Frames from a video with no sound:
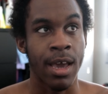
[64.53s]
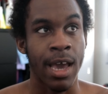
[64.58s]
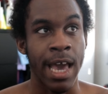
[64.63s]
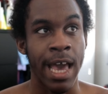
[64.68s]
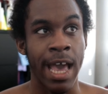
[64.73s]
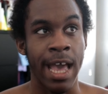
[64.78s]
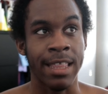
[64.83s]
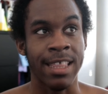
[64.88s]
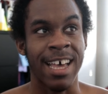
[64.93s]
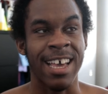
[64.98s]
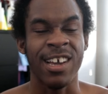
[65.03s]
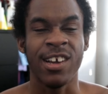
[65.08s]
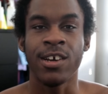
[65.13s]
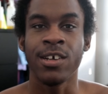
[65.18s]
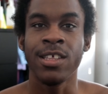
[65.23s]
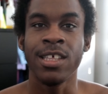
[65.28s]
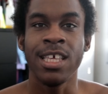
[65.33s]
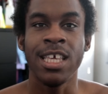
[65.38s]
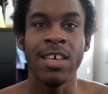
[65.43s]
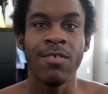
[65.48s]
and I
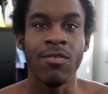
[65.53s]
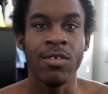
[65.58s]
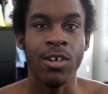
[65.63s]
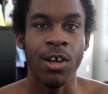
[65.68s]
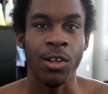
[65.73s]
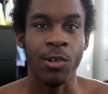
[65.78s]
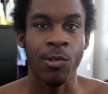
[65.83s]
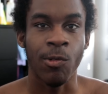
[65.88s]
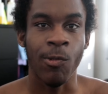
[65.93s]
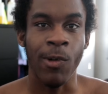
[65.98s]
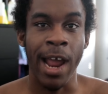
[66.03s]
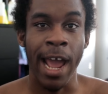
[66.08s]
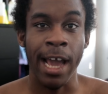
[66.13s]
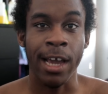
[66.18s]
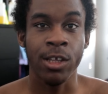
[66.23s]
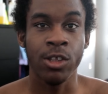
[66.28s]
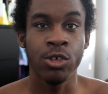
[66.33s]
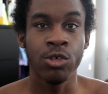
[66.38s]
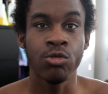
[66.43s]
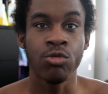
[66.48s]
couldn't even on
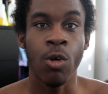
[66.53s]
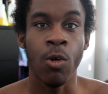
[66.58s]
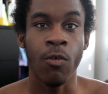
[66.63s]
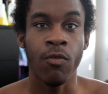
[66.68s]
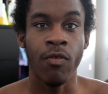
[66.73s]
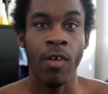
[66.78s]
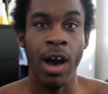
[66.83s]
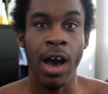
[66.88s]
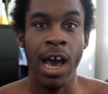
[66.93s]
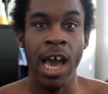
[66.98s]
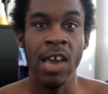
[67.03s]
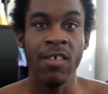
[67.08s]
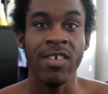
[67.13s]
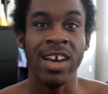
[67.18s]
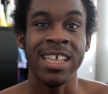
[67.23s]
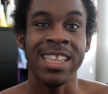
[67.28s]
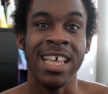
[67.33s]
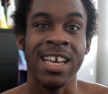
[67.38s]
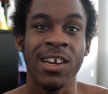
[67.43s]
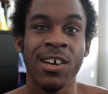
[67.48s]
rack 205
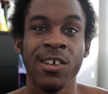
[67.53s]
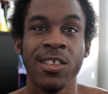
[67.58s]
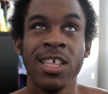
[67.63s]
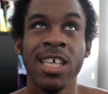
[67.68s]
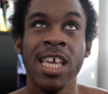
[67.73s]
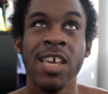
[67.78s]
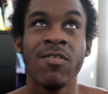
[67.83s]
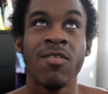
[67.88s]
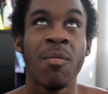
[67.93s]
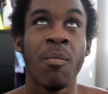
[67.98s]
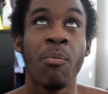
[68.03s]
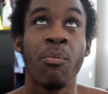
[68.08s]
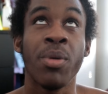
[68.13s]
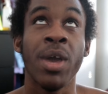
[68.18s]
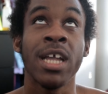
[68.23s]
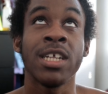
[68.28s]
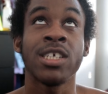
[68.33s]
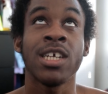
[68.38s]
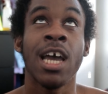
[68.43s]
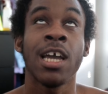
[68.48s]
and I couldn't even
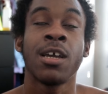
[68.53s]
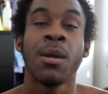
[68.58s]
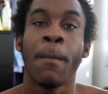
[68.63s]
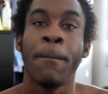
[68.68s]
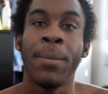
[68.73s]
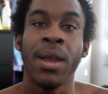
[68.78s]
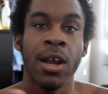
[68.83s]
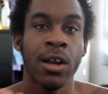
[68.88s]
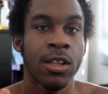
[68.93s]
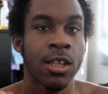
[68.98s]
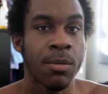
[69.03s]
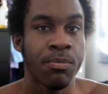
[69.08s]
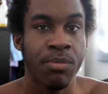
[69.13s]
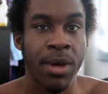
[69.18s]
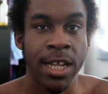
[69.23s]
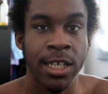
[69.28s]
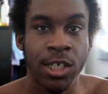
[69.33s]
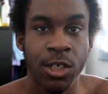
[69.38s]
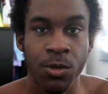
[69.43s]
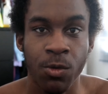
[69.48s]
bench I could barely
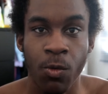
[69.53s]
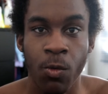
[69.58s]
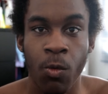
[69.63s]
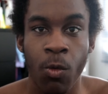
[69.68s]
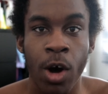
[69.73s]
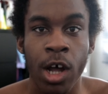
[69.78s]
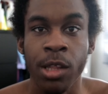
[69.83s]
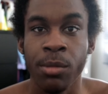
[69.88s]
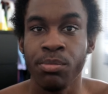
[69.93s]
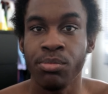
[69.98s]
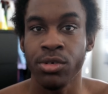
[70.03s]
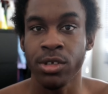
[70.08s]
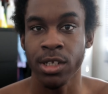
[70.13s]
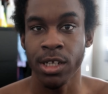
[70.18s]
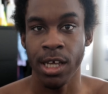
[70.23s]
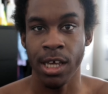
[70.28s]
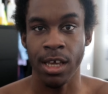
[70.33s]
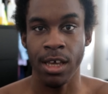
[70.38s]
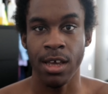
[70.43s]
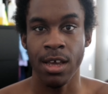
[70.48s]
bench one
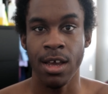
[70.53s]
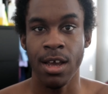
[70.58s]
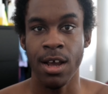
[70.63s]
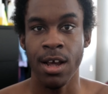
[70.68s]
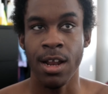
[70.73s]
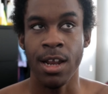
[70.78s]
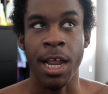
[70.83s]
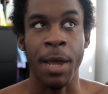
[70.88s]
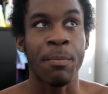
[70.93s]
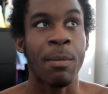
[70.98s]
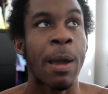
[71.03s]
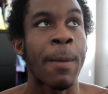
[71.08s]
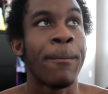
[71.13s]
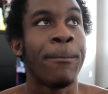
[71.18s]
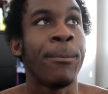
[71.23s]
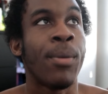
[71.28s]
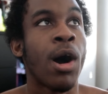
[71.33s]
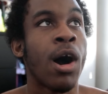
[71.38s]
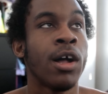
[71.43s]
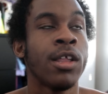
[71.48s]
plate like my
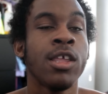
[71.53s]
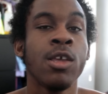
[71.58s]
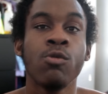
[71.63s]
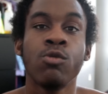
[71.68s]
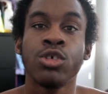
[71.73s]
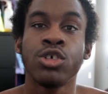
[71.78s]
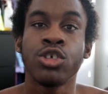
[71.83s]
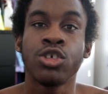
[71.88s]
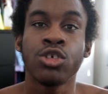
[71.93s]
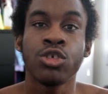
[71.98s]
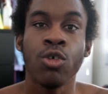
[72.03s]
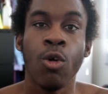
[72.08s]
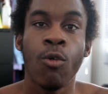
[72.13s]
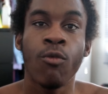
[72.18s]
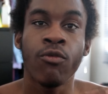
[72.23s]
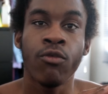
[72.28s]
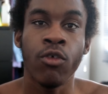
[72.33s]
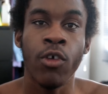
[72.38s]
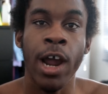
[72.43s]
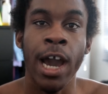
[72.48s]
body was so
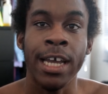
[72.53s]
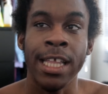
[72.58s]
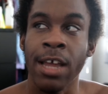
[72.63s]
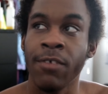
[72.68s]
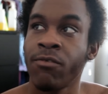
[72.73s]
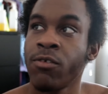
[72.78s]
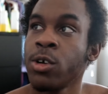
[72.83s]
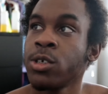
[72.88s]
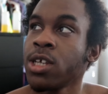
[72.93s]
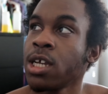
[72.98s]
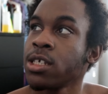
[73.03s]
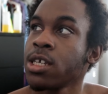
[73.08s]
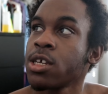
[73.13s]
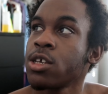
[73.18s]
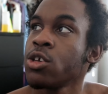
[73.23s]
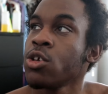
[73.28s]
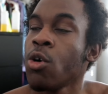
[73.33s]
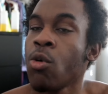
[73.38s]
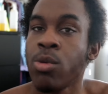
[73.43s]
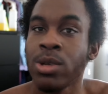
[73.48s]
fried at first I was
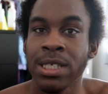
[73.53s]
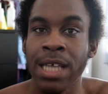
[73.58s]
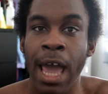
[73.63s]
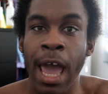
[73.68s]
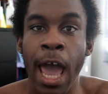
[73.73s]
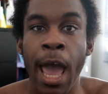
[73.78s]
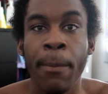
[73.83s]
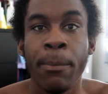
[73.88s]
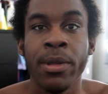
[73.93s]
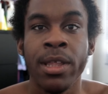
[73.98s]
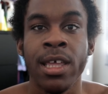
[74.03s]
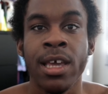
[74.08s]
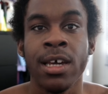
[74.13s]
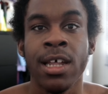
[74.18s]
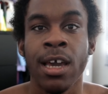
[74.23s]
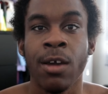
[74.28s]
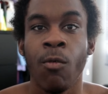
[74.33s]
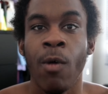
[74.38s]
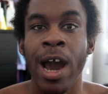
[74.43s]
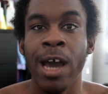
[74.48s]
like yo what's happening
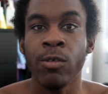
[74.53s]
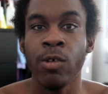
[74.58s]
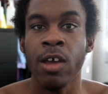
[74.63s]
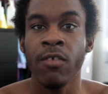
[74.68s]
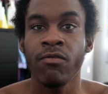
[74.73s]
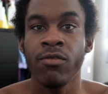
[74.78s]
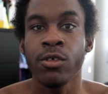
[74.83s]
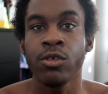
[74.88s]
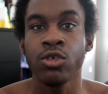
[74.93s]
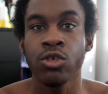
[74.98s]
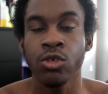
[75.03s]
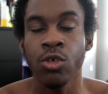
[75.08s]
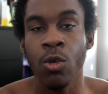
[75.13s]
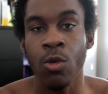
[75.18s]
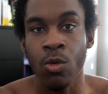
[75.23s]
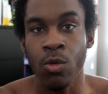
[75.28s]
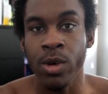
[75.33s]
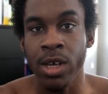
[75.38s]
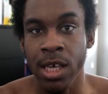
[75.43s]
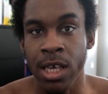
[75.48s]
like why do I feel so
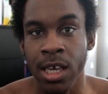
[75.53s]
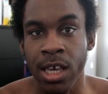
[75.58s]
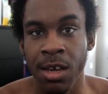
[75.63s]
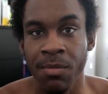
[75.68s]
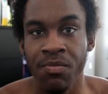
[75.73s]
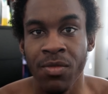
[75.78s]
weak